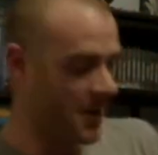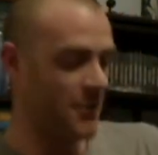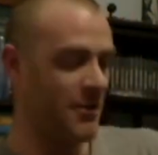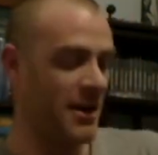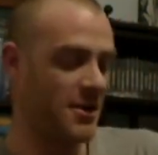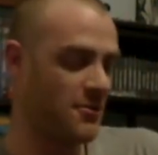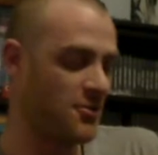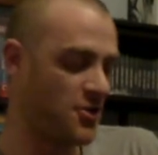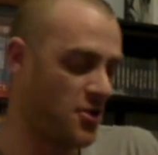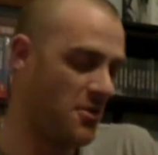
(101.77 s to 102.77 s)
Great
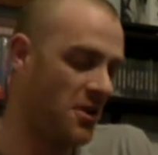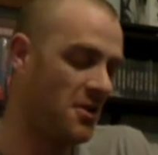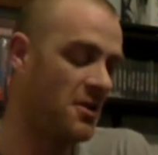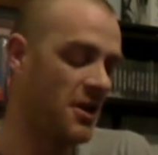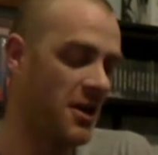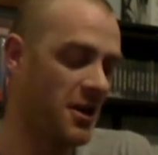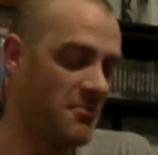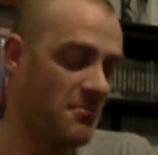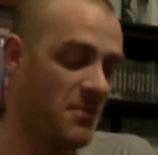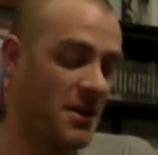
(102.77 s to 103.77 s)
YouTuber,
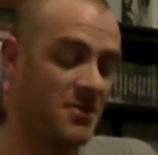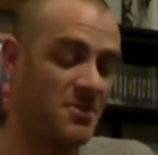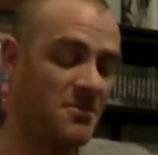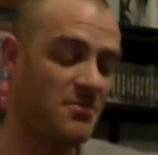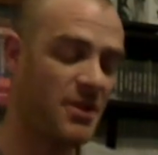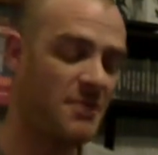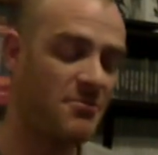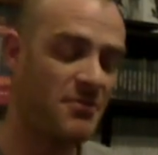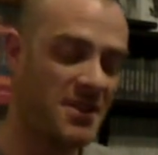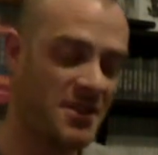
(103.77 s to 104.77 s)
picks up some pretty
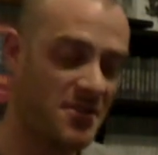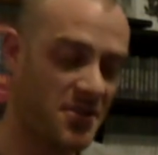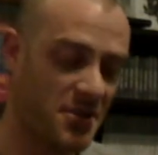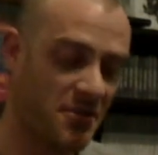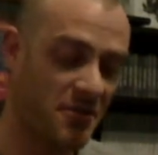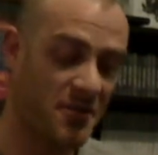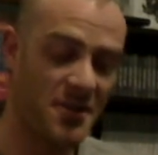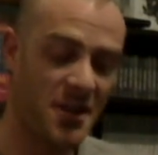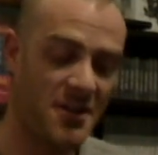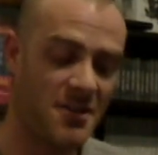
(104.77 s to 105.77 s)
impressive stuff, and
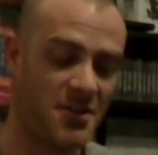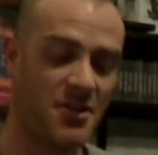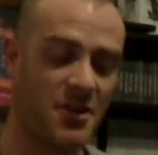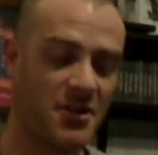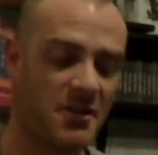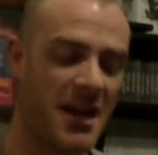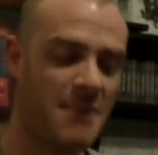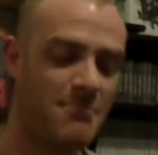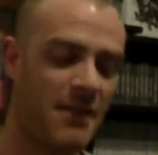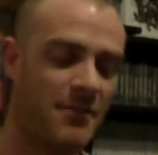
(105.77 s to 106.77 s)
it's just like doing
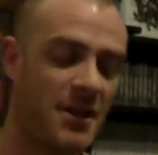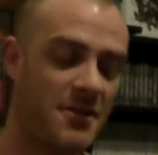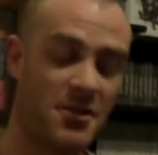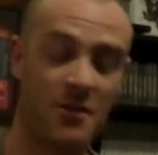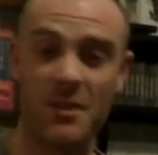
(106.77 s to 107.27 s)
gameplay videos and stuff.